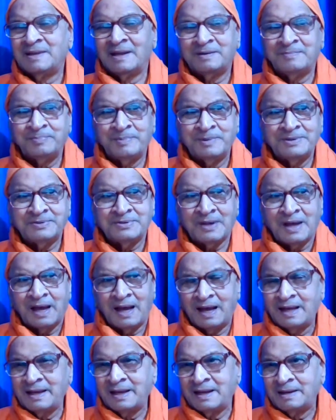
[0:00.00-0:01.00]
That means
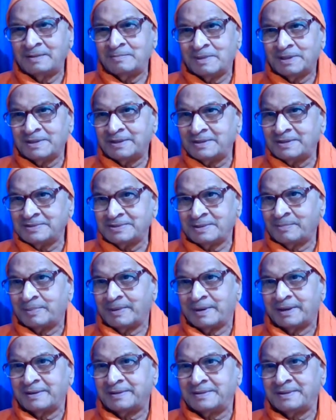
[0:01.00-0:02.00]
I and mother
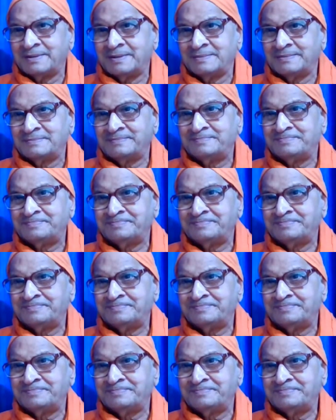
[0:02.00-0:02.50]
separated.